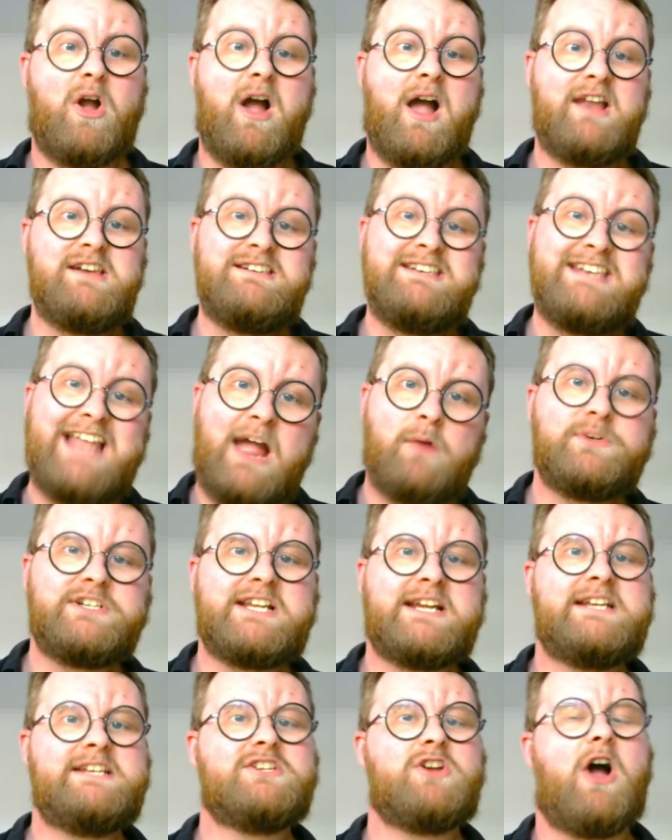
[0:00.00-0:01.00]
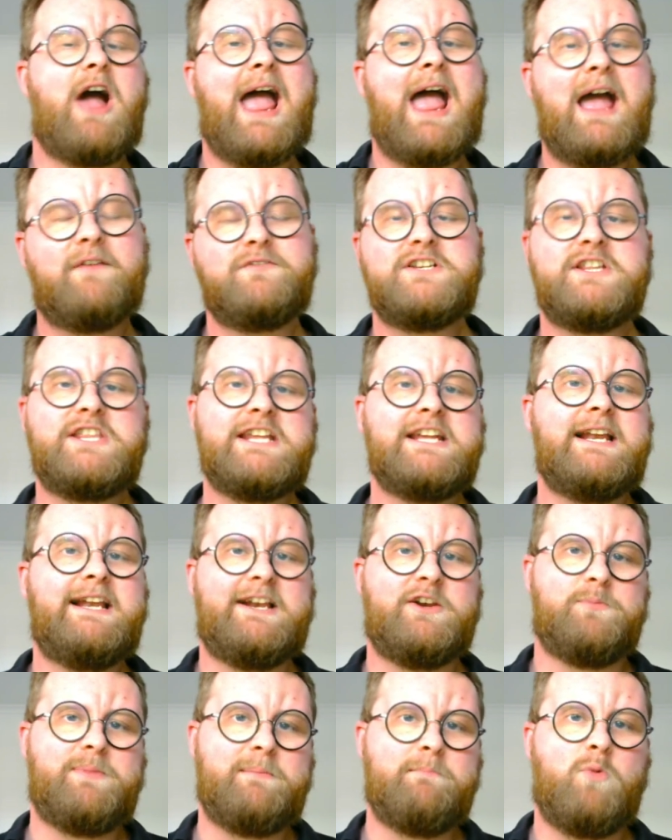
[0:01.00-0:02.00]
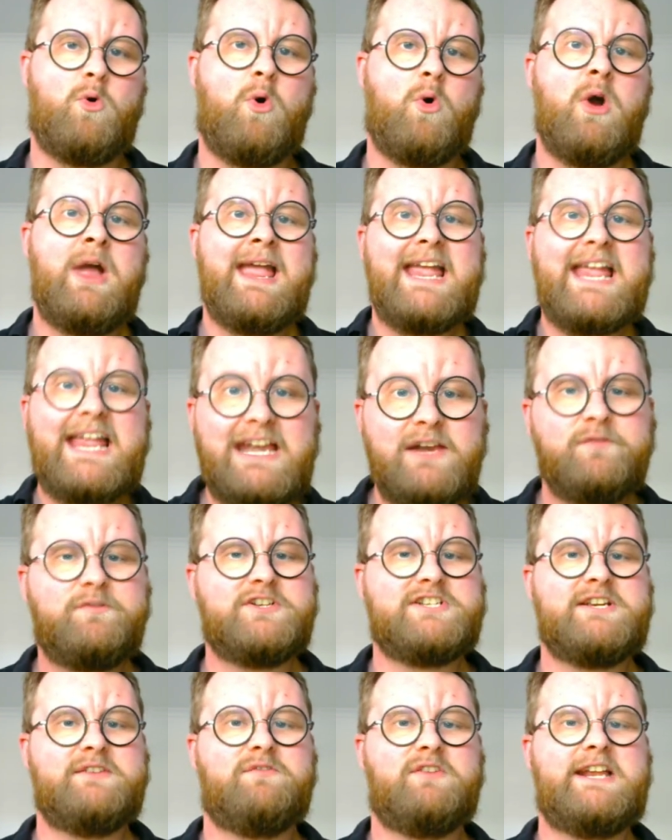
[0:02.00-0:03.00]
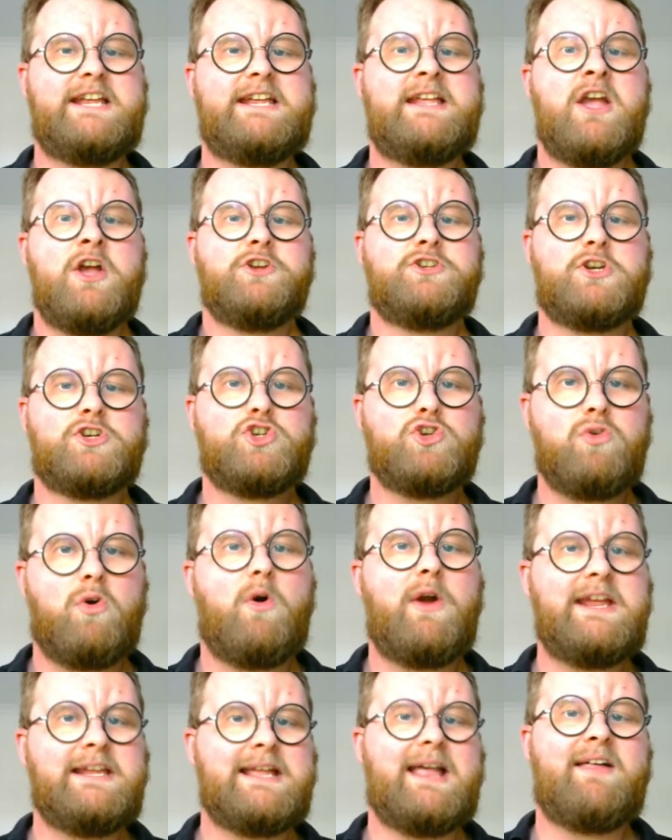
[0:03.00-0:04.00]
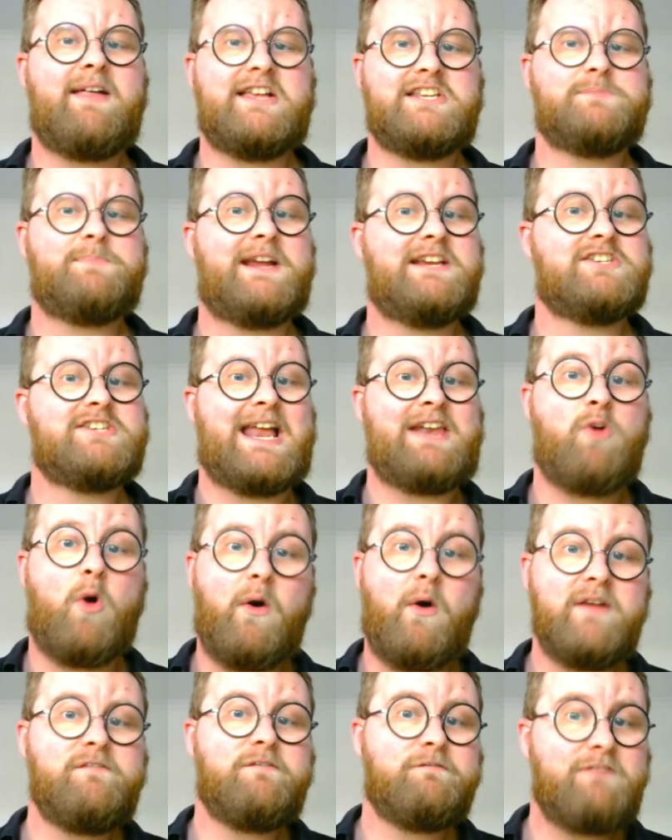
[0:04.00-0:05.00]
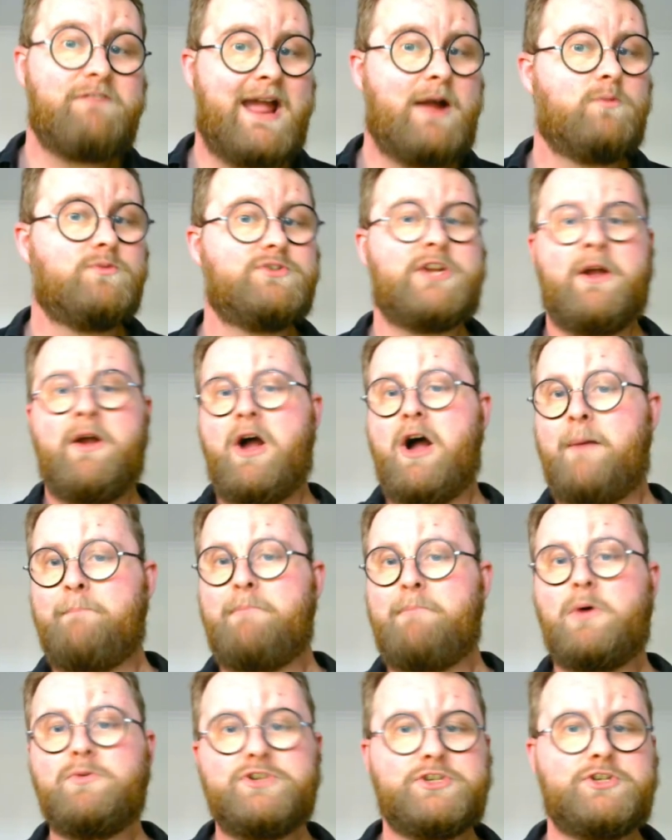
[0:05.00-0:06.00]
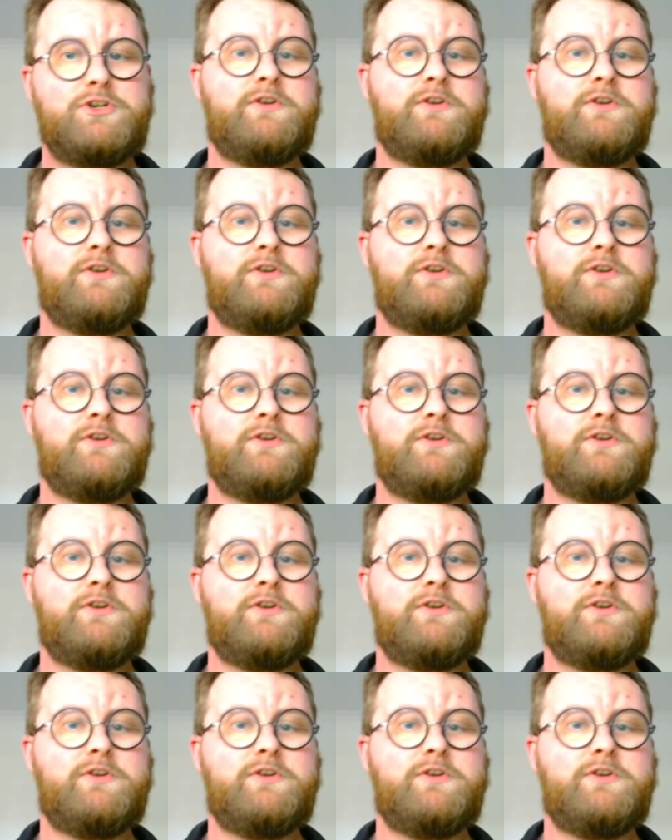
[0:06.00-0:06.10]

nowadays, I have to think a little bit more innovatively to try and get that space, and I've found a multitude